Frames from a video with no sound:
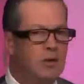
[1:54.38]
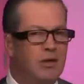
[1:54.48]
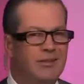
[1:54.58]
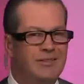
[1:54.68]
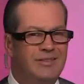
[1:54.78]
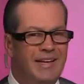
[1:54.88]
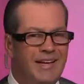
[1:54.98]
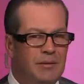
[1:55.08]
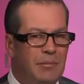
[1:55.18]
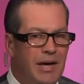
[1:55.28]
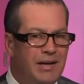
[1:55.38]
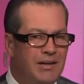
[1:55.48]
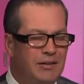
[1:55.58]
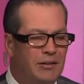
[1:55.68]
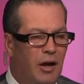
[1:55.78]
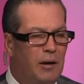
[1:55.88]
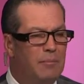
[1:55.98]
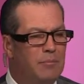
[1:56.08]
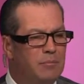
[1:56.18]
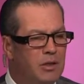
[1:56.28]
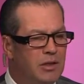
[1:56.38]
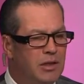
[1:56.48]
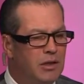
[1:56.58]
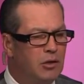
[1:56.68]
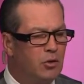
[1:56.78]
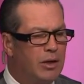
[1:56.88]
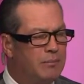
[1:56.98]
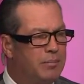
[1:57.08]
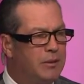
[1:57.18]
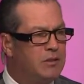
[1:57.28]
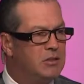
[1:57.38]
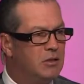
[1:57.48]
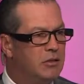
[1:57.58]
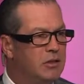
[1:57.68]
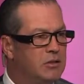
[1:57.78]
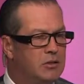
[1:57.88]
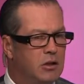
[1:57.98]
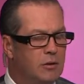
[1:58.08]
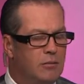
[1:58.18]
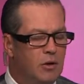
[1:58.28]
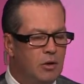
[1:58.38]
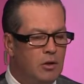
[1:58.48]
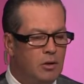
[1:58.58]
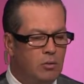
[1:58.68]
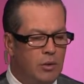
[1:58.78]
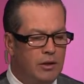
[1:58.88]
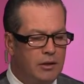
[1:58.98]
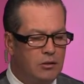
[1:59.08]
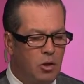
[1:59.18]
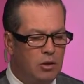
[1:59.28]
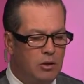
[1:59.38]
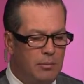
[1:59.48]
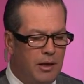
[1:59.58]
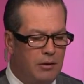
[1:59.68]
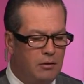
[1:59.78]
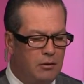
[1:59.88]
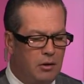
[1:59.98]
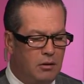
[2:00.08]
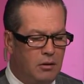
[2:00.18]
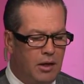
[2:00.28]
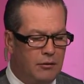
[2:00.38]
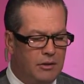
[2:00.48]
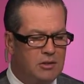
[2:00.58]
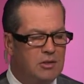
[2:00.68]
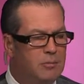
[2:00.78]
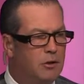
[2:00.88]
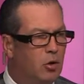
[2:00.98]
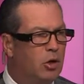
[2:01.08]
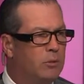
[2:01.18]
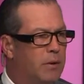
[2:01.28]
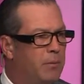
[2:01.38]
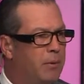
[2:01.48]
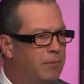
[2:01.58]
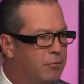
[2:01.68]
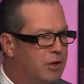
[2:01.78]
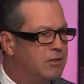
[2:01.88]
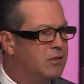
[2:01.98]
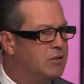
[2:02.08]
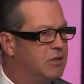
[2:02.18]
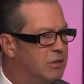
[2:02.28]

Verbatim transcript: Uh, dating back, uh, Time did a, a great piece on this uh, where they talked about uh, how this has been talked about by presidents and